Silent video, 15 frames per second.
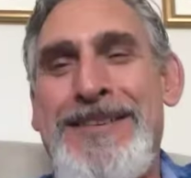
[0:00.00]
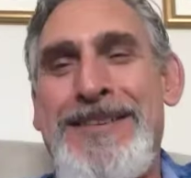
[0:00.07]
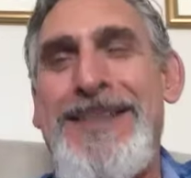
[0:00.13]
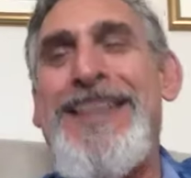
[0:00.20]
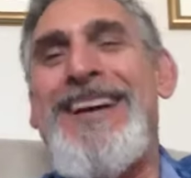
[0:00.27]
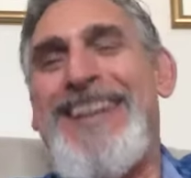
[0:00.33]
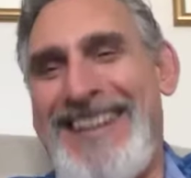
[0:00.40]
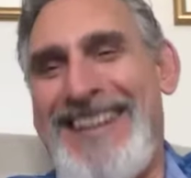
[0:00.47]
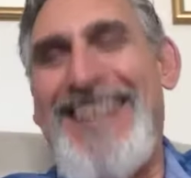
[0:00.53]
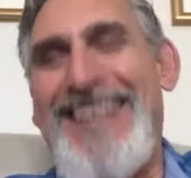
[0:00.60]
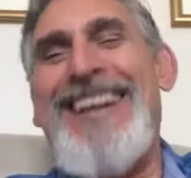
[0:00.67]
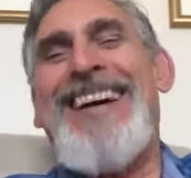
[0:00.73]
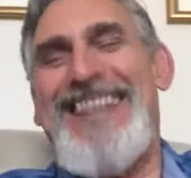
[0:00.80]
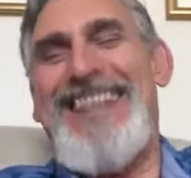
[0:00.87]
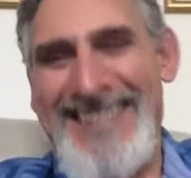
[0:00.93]

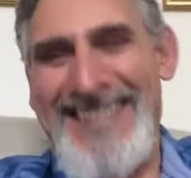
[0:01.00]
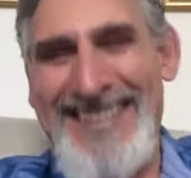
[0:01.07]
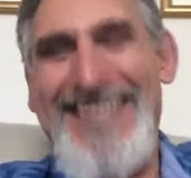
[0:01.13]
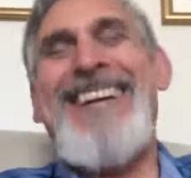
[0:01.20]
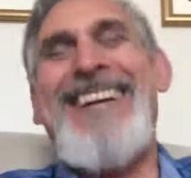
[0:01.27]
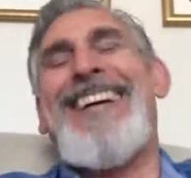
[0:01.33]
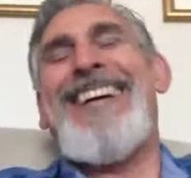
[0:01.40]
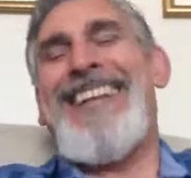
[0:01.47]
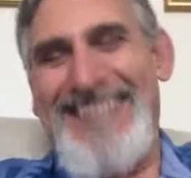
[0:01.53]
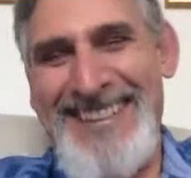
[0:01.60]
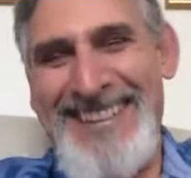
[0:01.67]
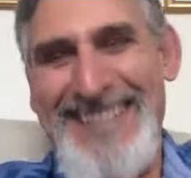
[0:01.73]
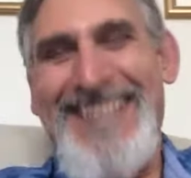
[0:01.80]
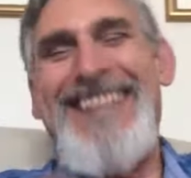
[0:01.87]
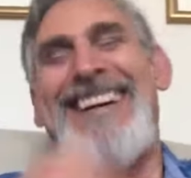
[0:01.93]
I'll reach
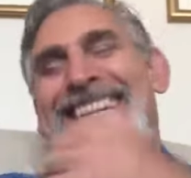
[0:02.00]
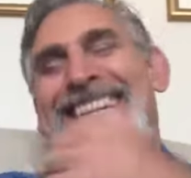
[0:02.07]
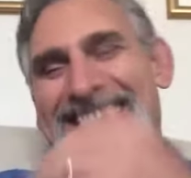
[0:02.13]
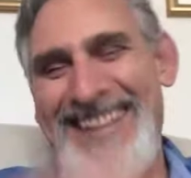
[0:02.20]
into my left